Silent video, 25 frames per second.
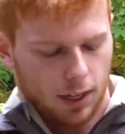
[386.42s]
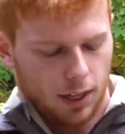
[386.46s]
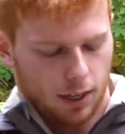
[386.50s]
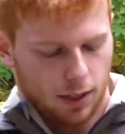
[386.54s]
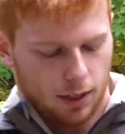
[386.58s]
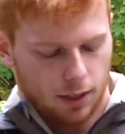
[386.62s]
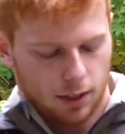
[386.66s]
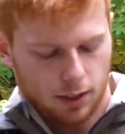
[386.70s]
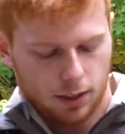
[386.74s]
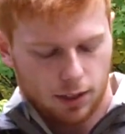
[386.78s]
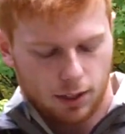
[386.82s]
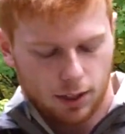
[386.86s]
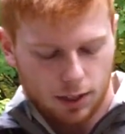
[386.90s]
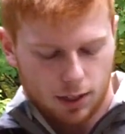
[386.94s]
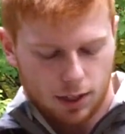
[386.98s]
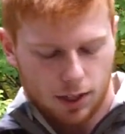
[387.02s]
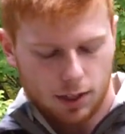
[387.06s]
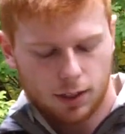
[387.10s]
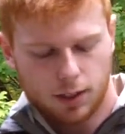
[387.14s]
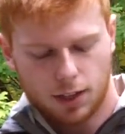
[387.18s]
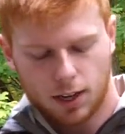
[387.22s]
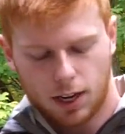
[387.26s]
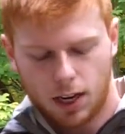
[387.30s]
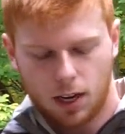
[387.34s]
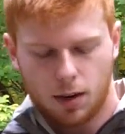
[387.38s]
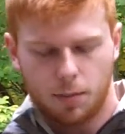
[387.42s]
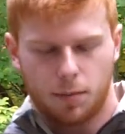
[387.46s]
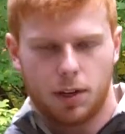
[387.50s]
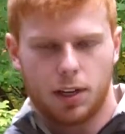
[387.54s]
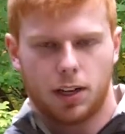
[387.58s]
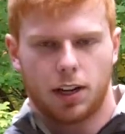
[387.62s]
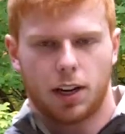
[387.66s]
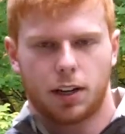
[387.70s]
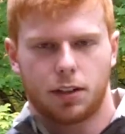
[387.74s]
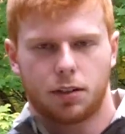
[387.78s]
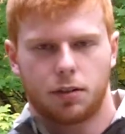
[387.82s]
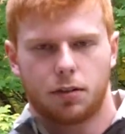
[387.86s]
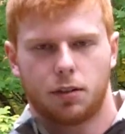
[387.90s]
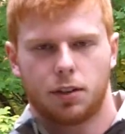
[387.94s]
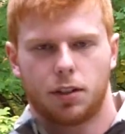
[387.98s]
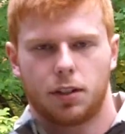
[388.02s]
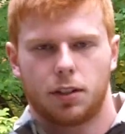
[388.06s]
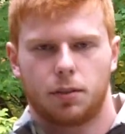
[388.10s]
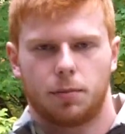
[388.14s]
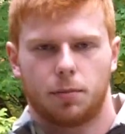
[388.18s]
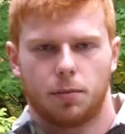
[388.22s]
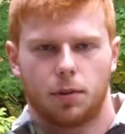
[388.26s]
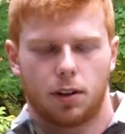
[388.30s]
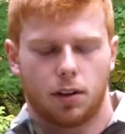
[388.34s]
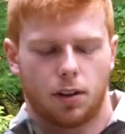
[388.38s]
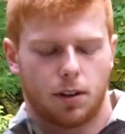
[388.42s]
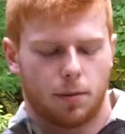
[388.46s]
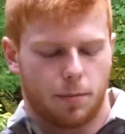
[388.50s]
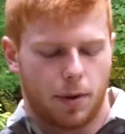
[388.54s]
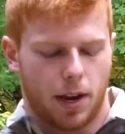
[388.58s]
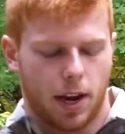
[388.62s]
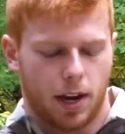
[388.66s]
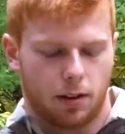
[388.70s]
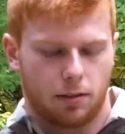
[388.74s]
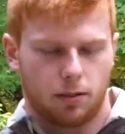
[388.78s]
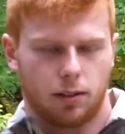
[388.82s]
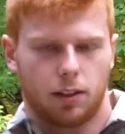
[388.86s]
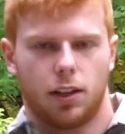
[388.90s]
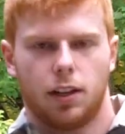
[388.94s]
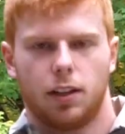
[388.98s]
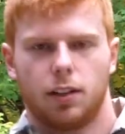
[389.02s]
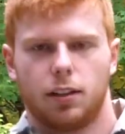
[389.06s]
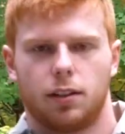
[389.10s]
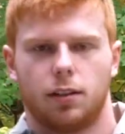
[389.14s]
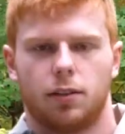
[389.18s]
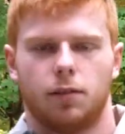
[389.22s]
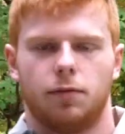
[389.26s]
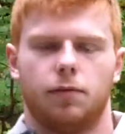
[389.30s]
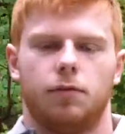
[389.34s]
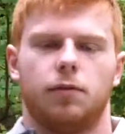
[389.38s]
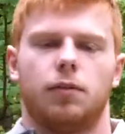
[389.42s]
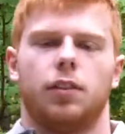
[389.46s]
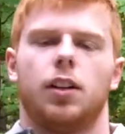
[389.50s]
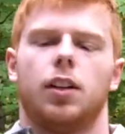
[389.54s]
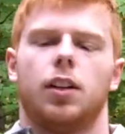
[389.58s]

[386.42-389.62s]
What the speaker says: is this has an ambidextrous mag release.